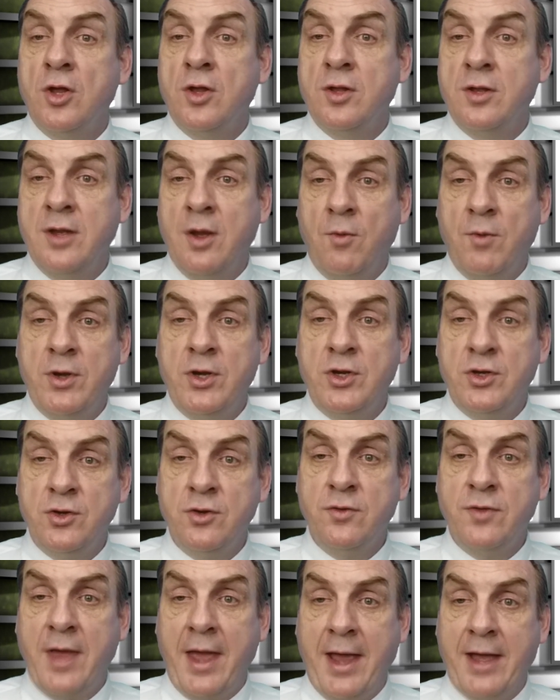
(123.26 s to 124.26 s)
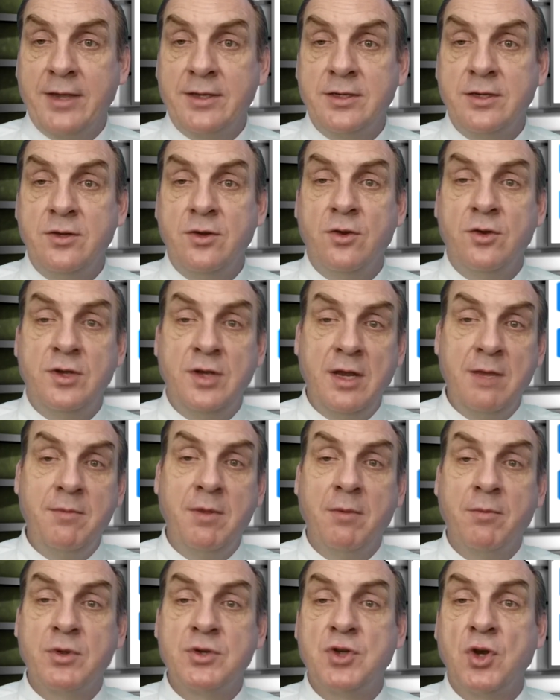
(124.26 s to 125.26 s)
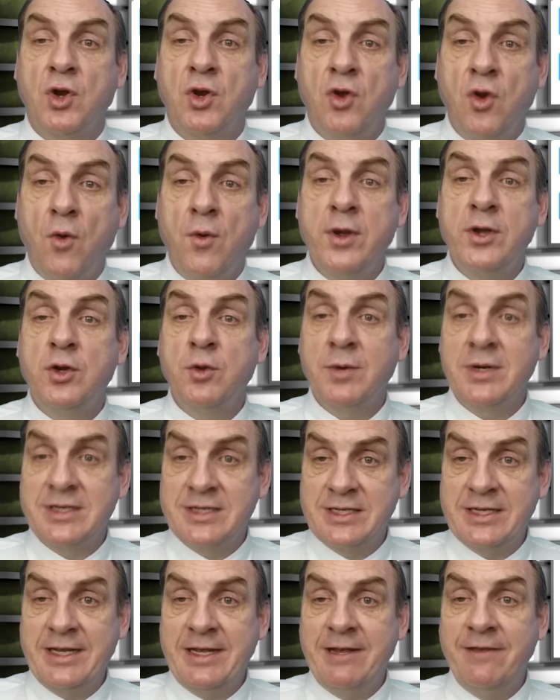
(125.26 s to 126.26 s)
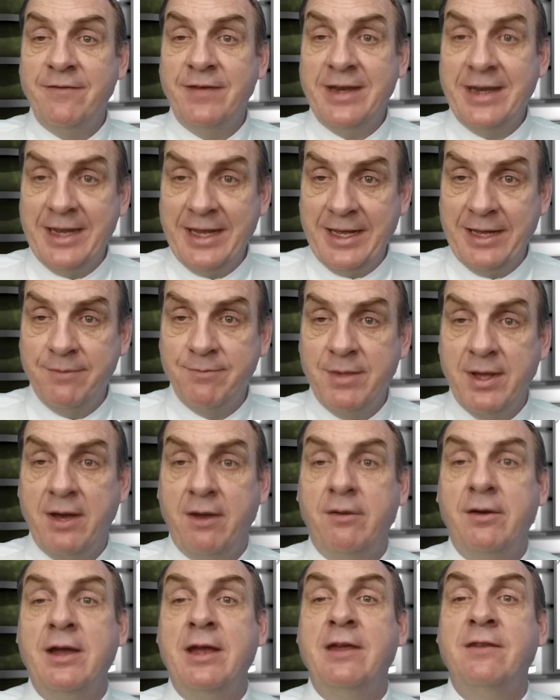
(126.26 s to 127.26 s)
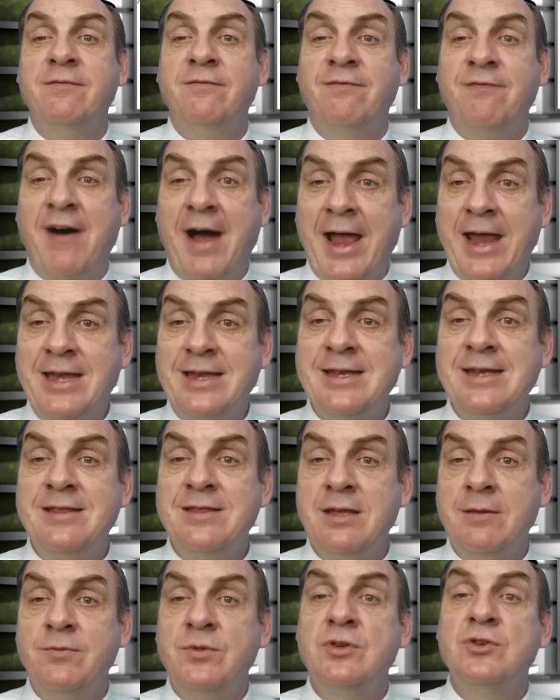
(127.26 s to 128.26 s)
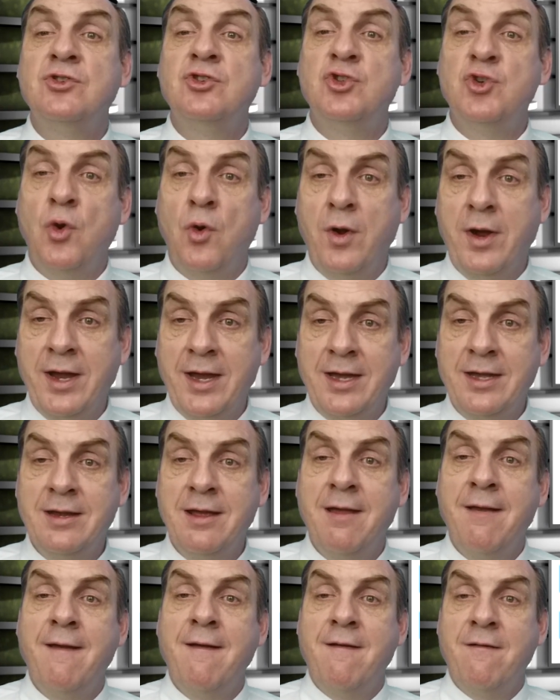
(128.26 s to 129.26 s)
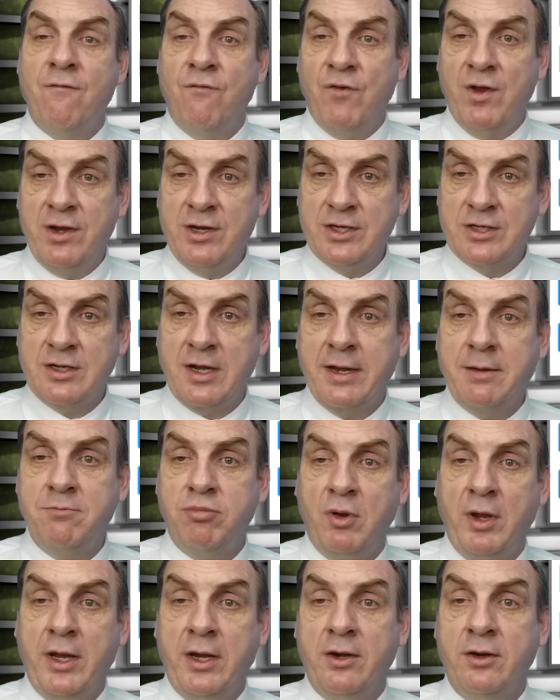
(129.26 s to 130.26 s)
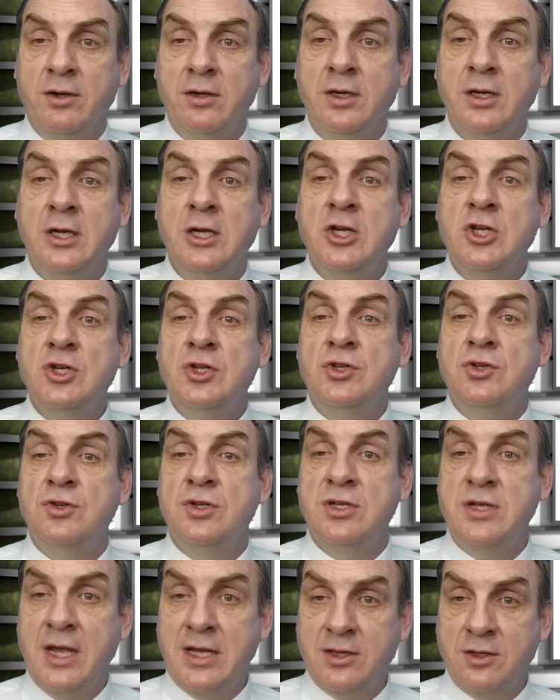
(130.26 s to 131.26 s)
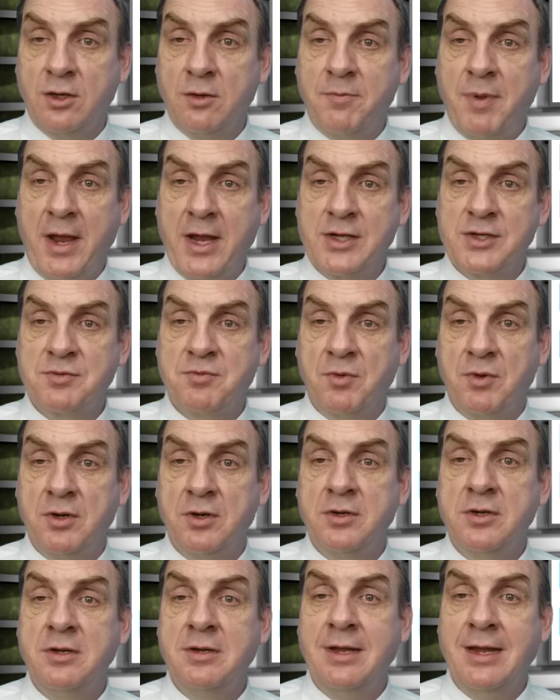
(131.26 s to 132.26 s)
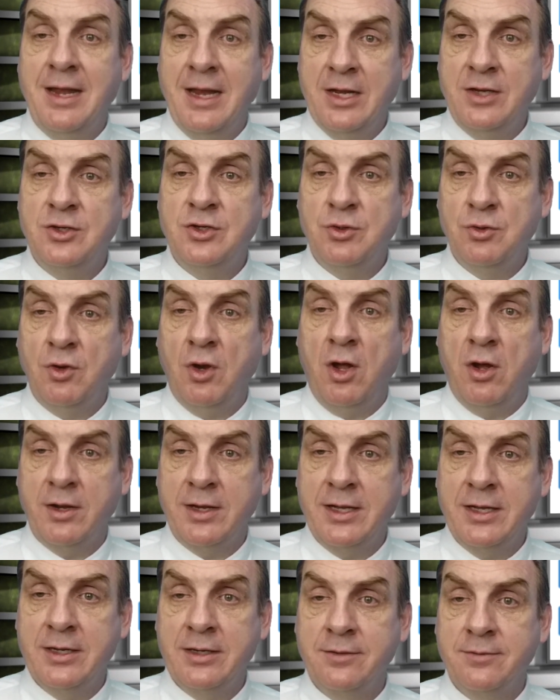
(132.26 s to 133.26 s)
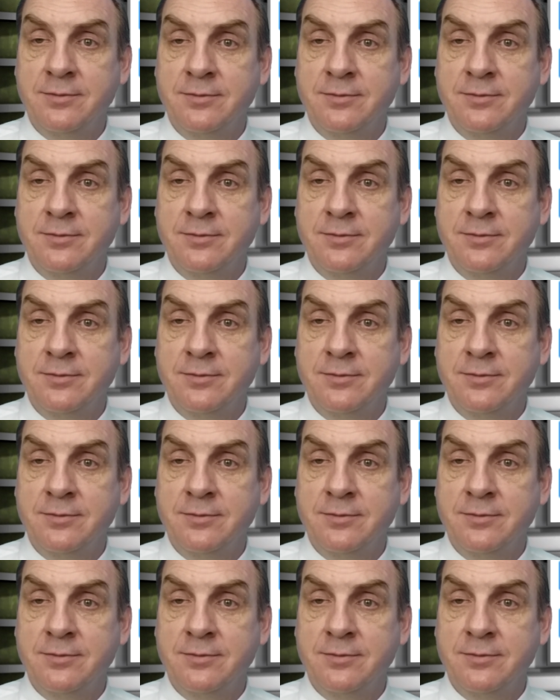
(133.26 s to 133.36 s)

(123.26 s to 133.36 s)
Now when you do that, your team members are going to receive an email inviting them to join Finish Line Planner to set their password and to log in.